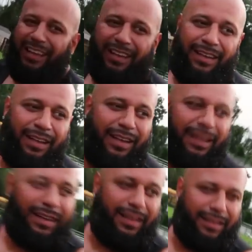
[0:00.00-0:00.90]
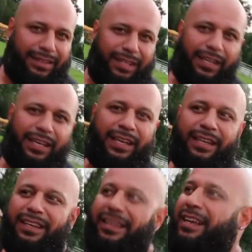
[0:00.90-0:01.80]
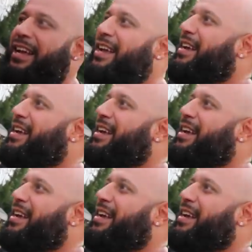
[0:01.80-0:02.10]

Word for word: back to this. This is why you can't have a